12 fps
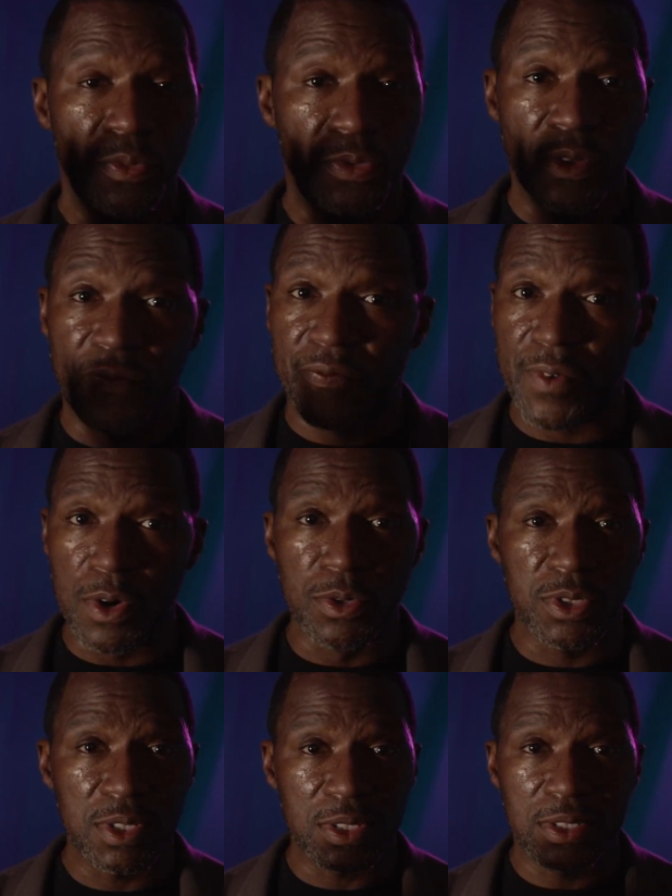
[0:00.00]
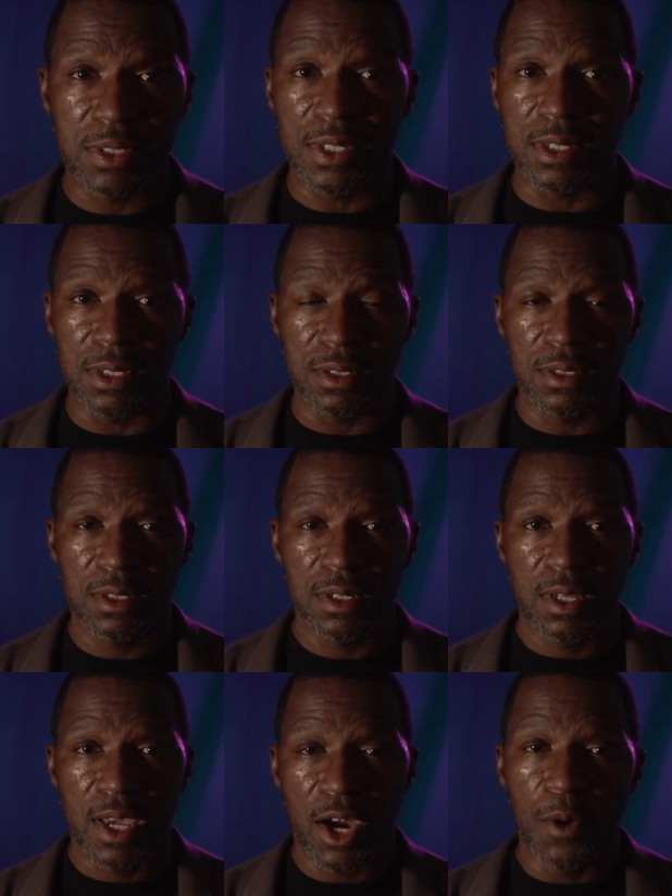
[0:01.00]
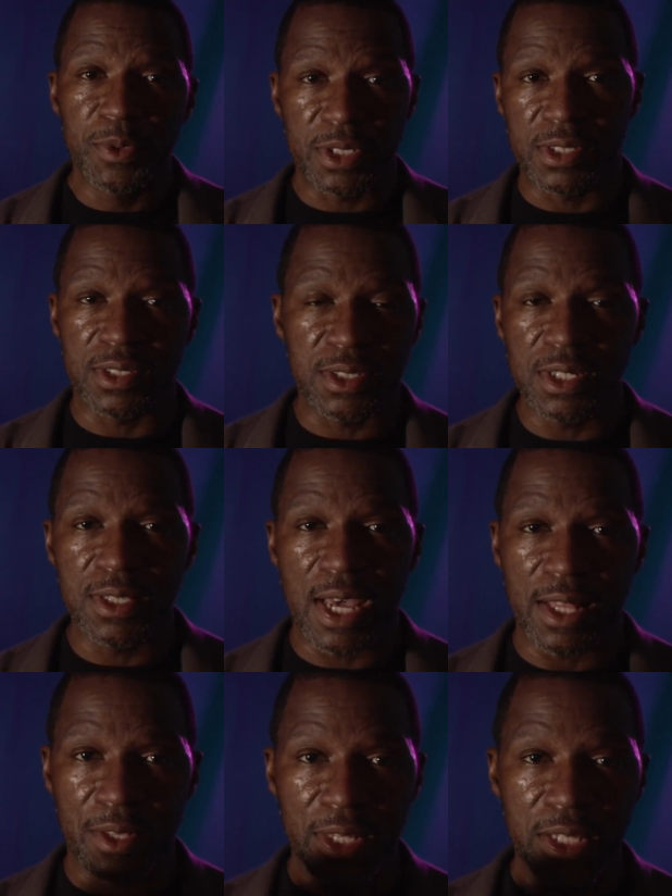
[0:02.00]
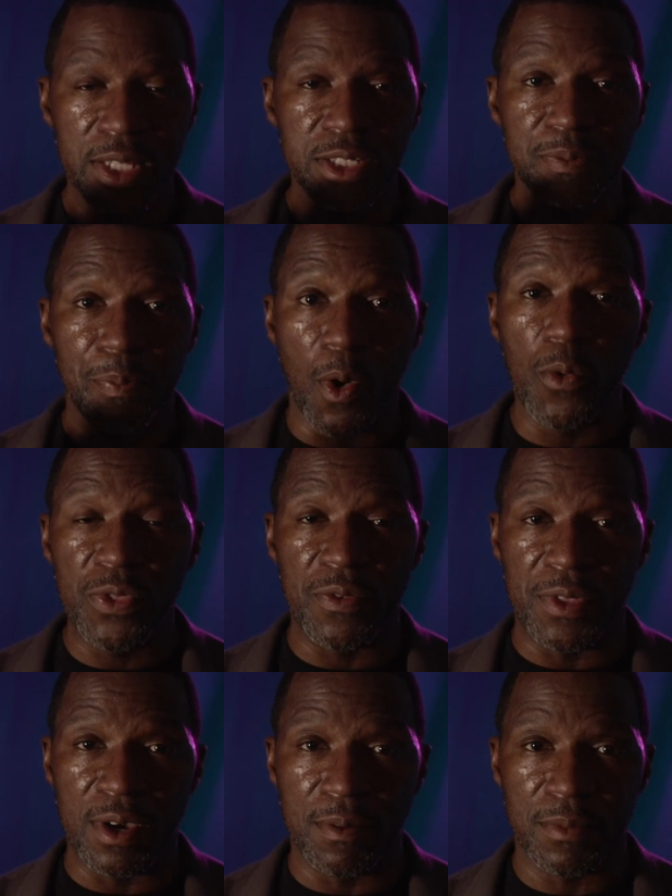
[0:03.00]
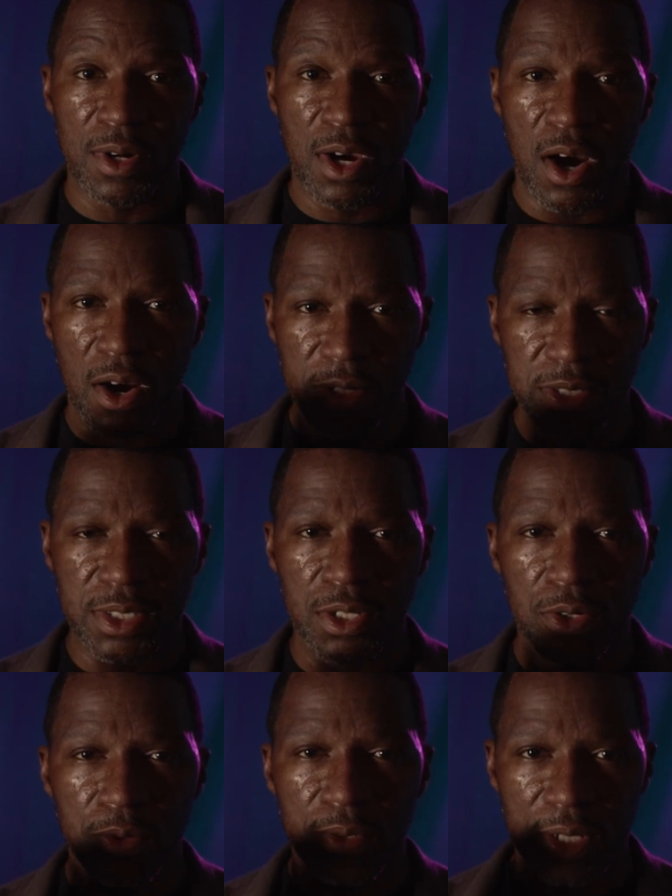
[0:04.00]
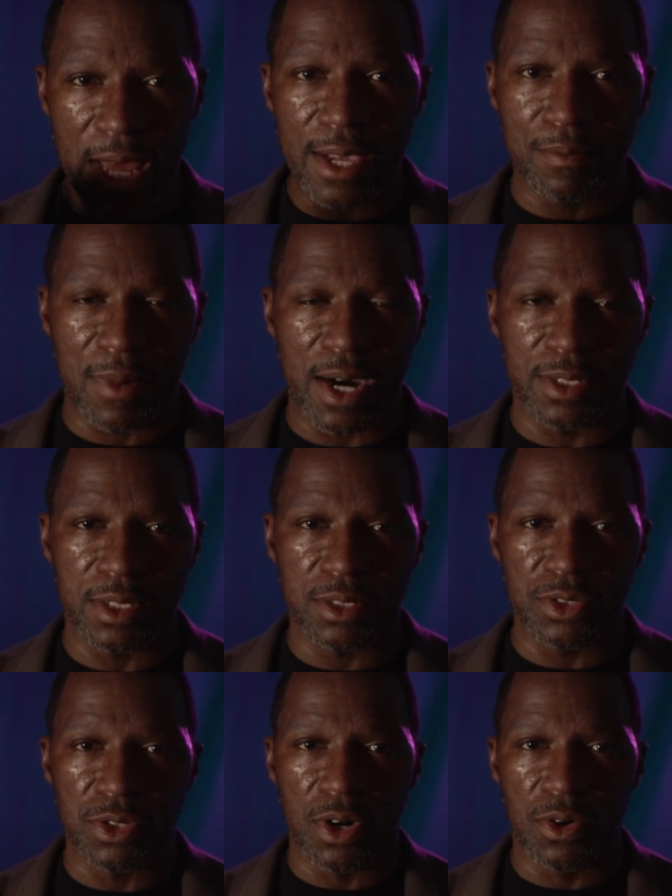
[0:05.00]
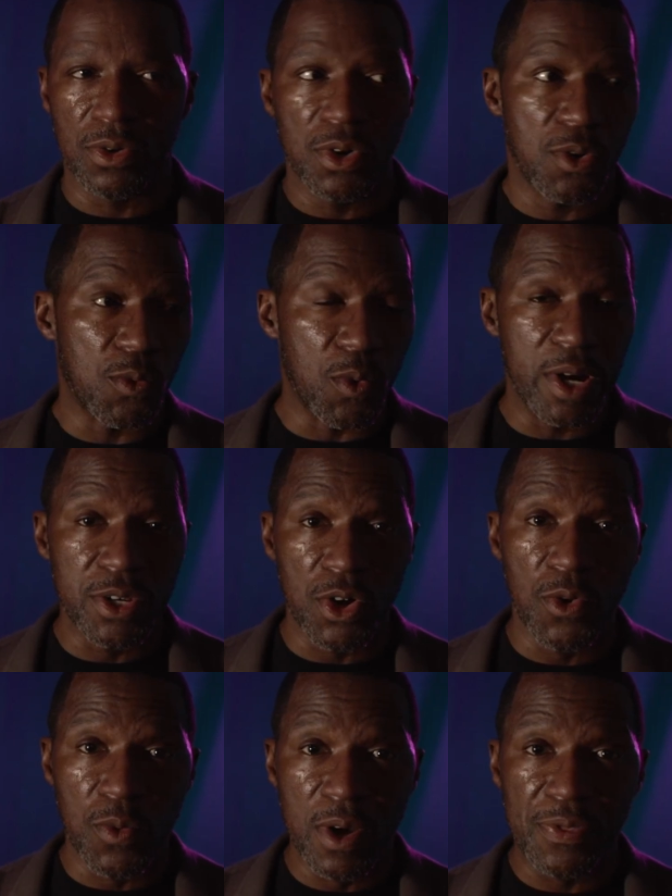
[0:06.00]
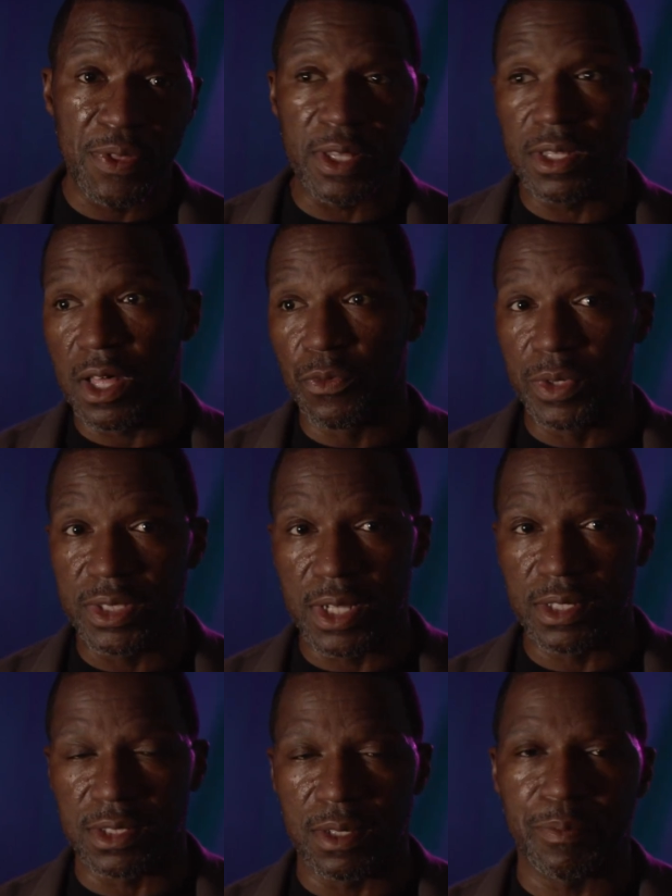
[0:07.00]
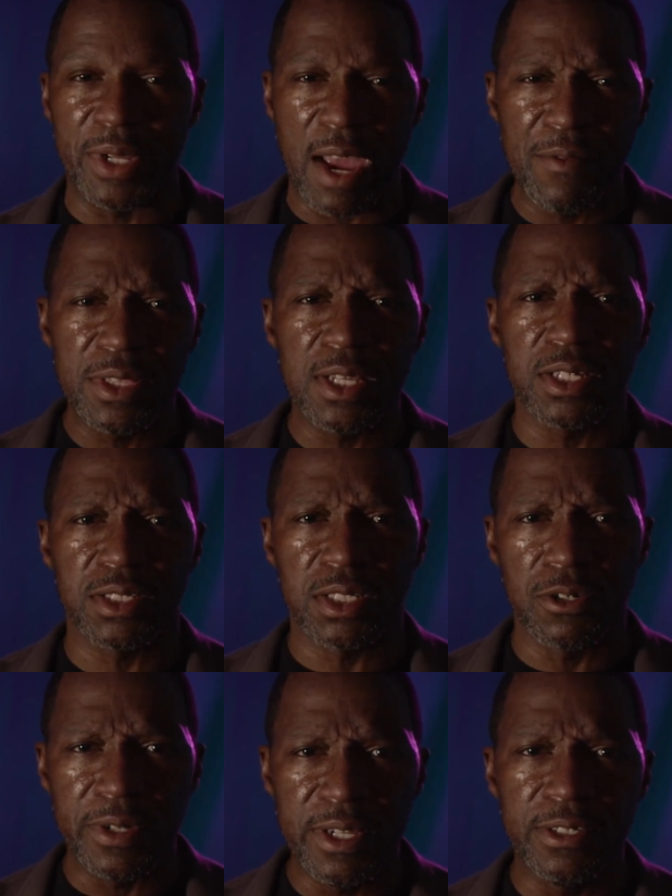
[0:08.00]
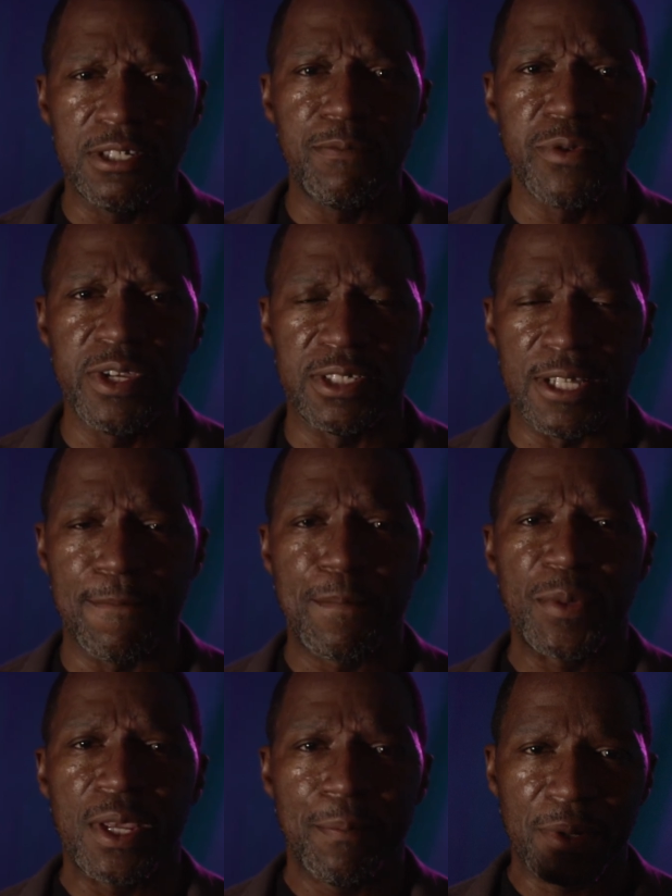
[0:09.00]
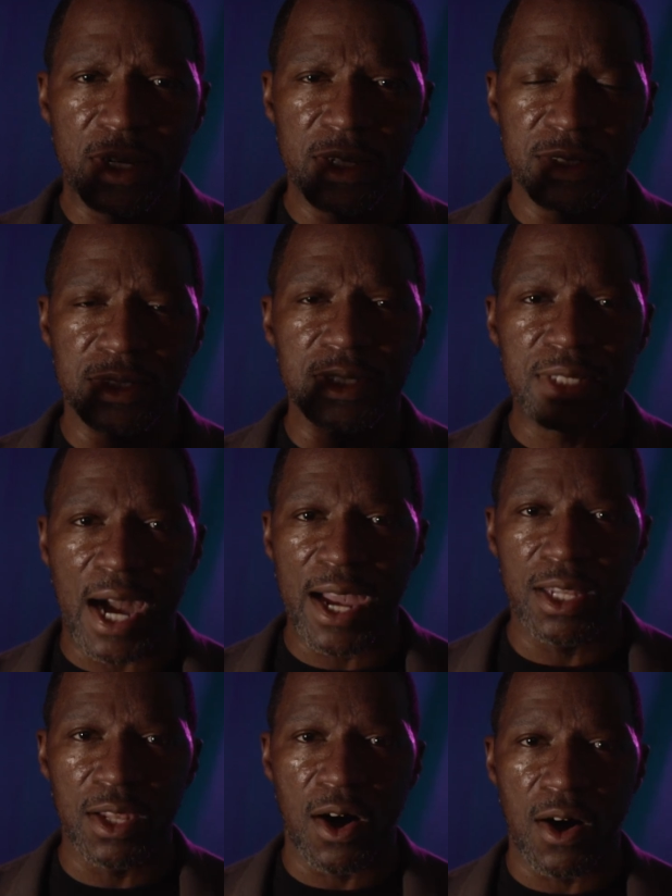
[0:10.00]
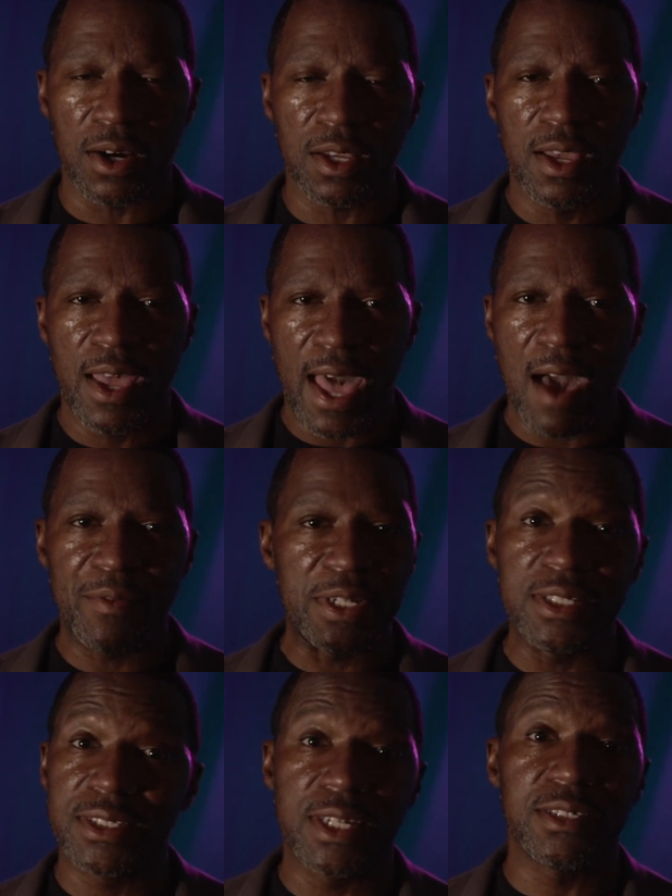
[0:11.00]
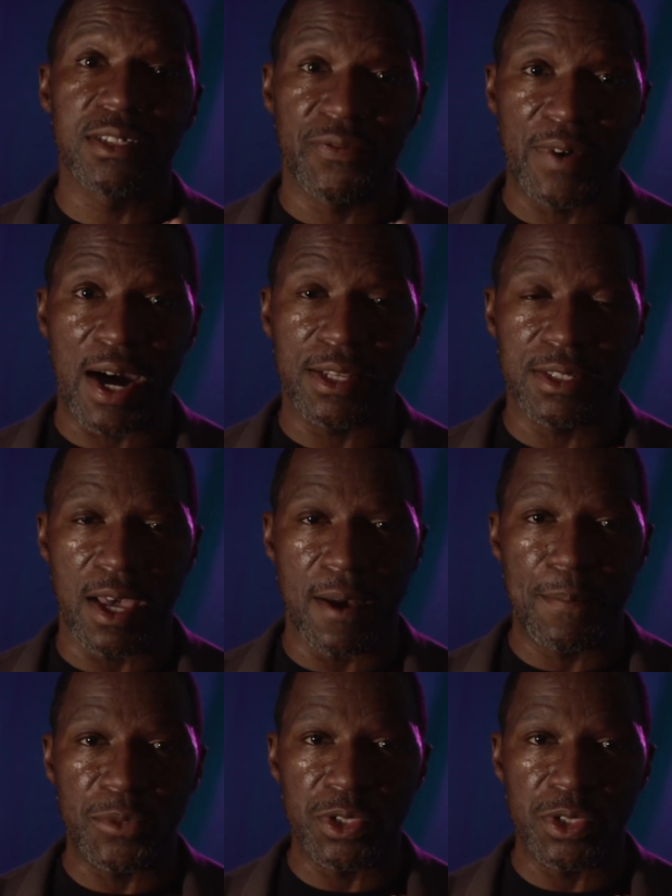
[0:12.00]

the first scene helps us to see that at least both of them are still like-minded. One know one thing, the other one doesn't, but everything is still easy breezy because the dialogue haven't intensified yet,